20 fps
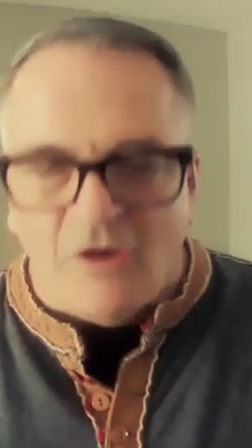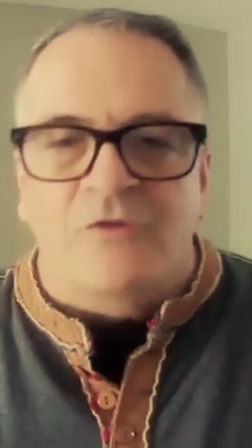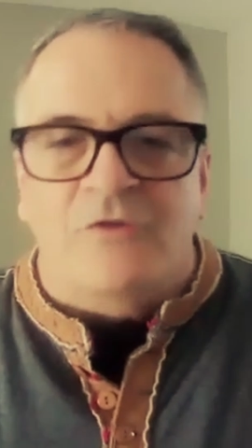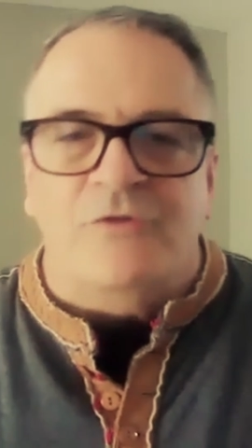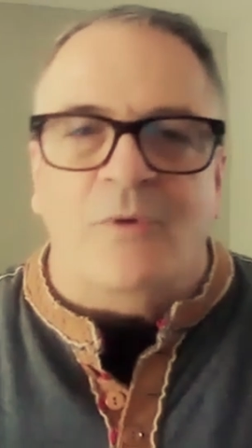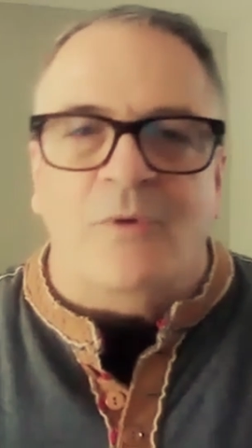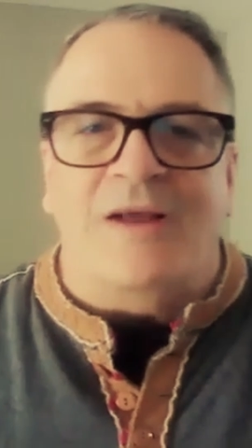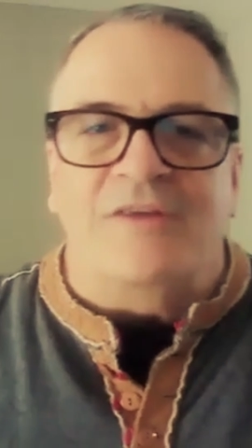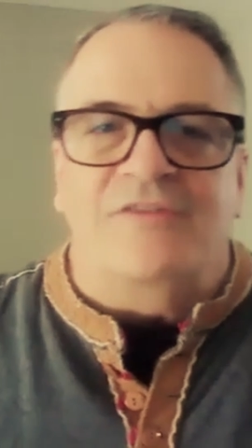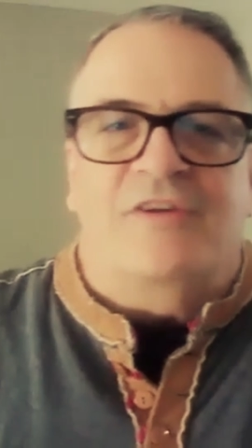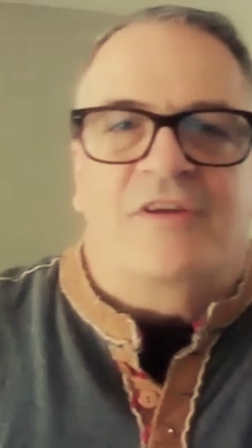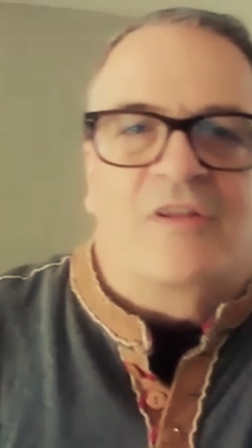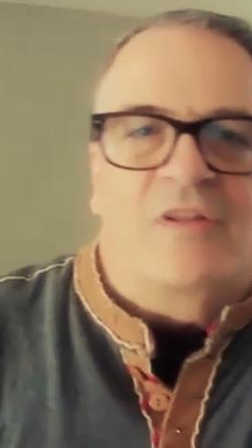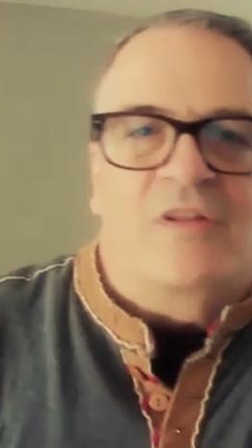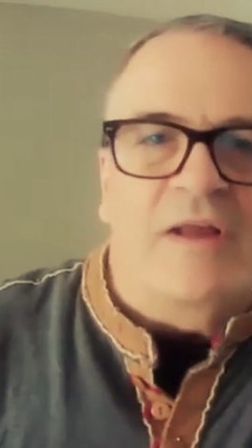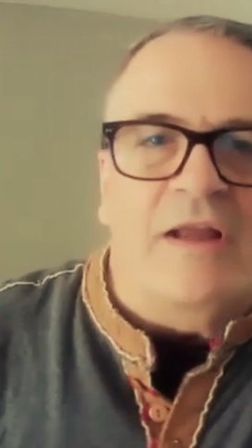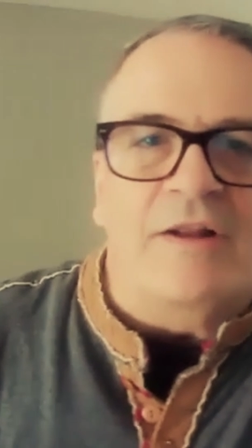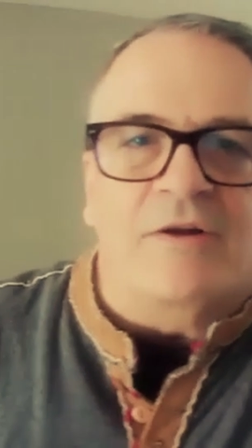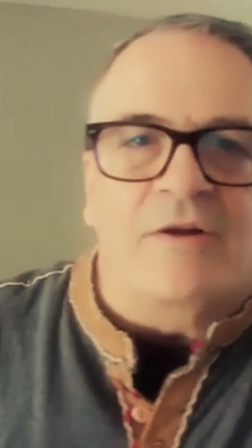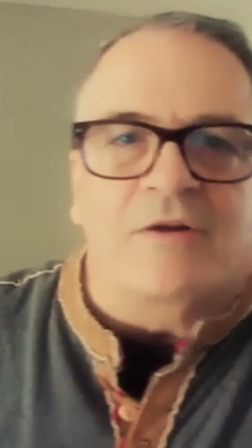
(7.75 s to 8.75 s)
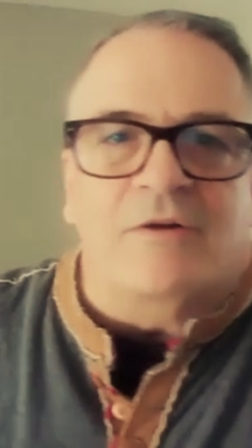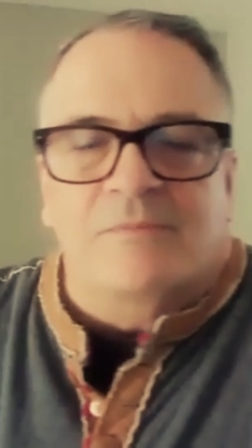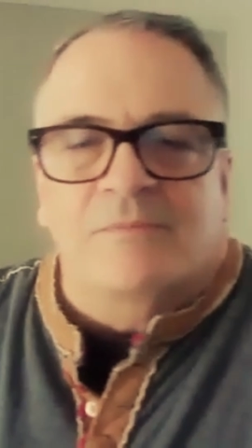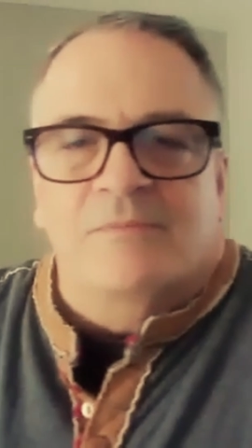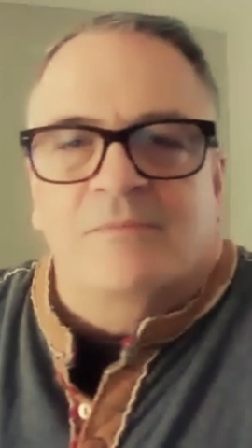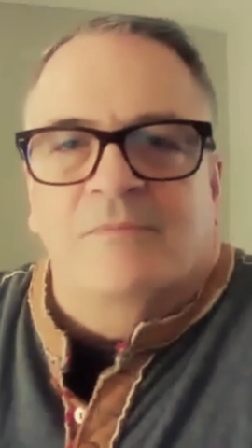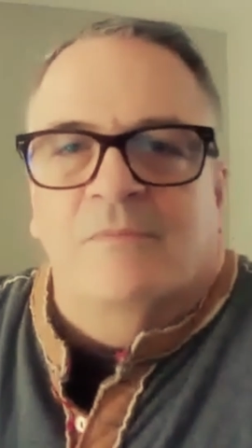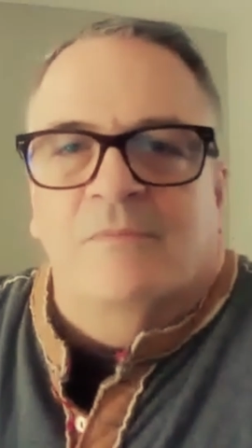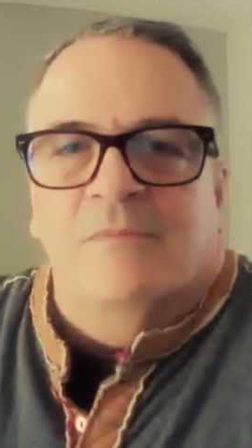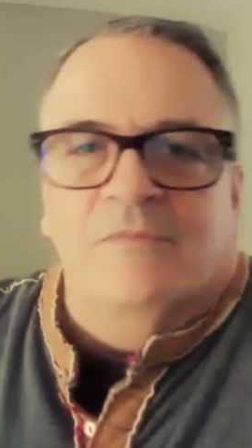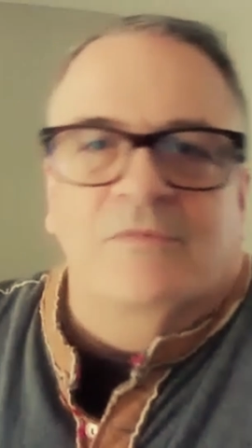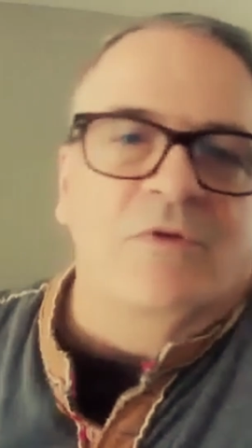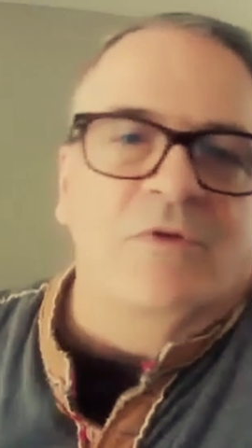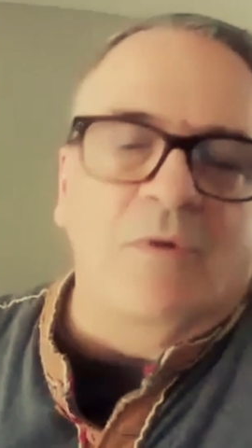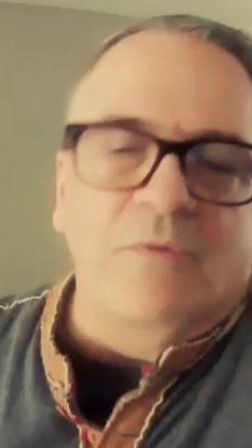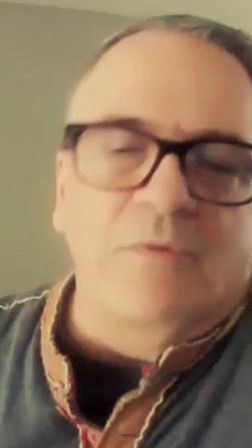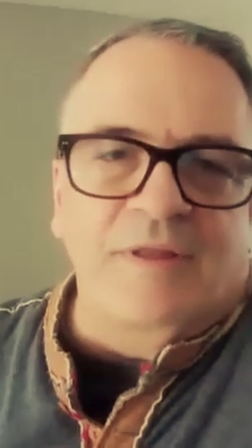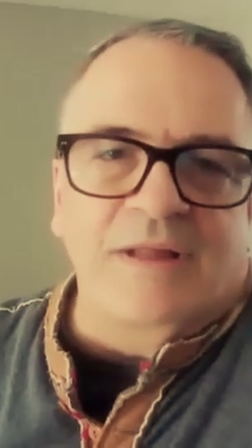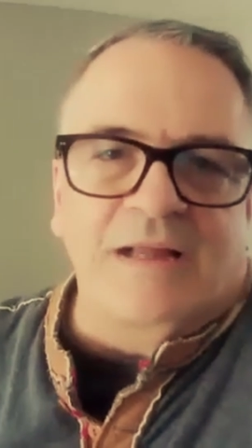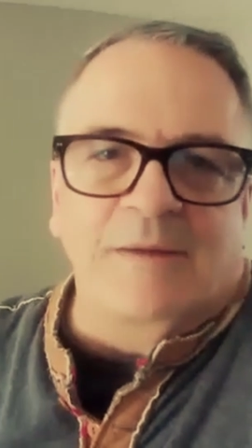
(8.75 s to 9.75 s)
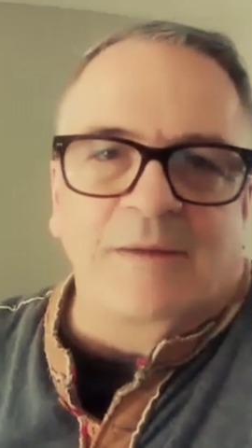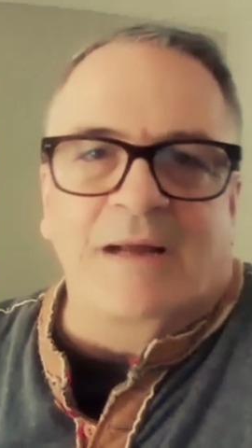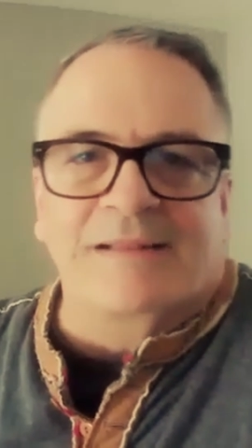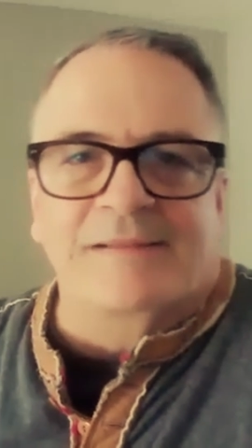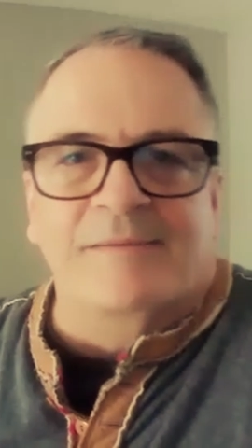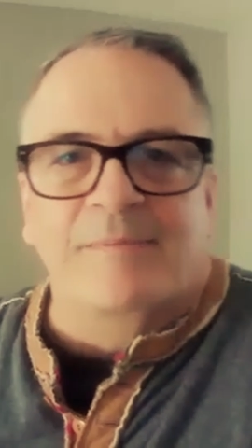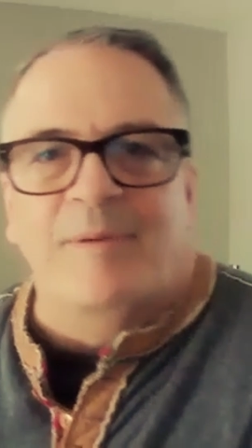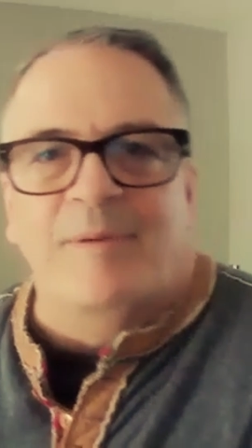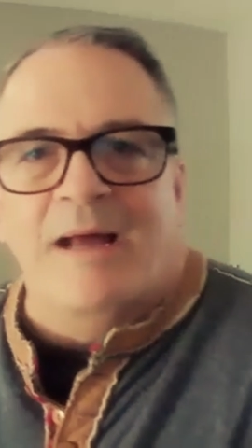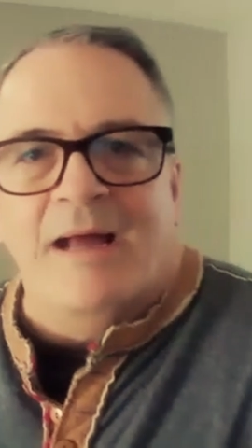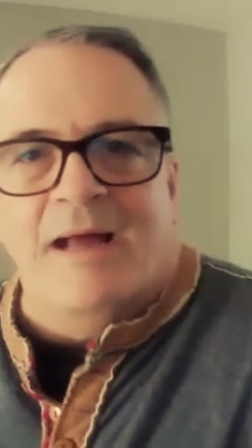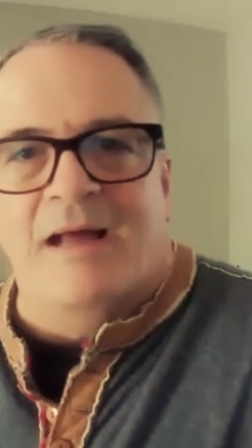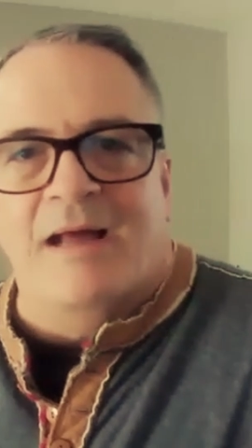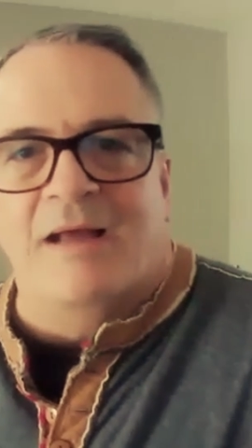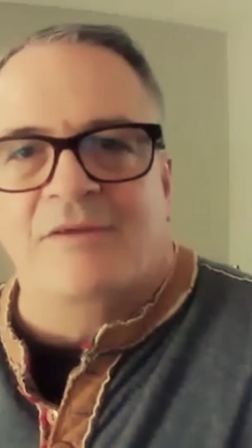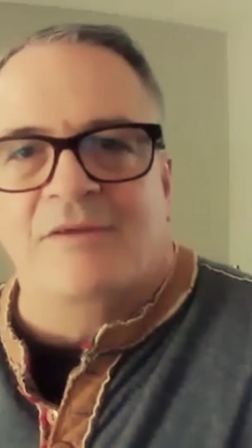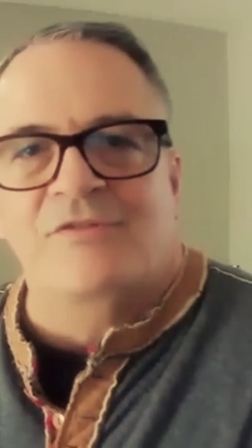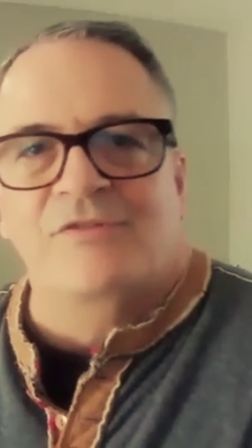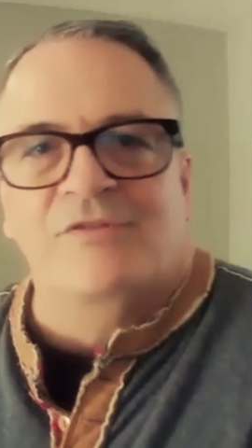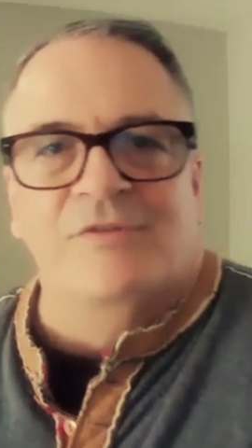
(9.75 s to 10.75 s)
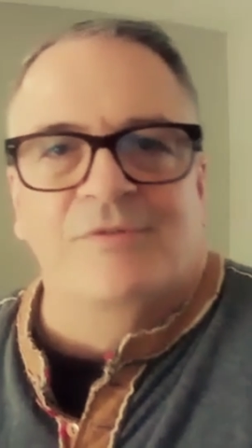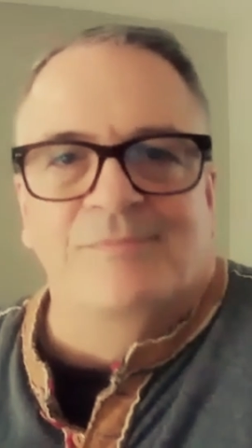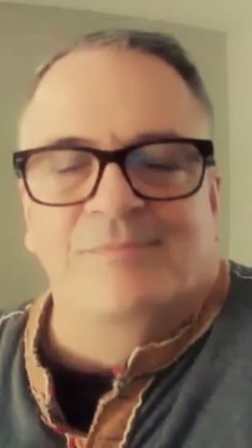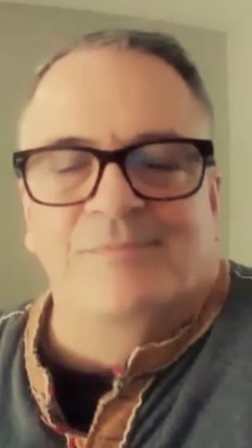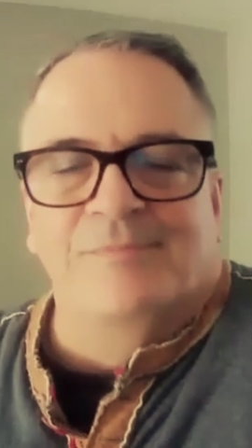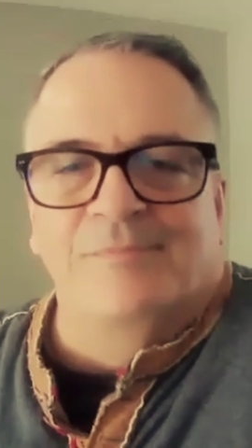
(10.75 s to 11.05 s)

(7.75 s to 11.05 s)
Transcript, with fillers: So, as a leader, don't think about the past.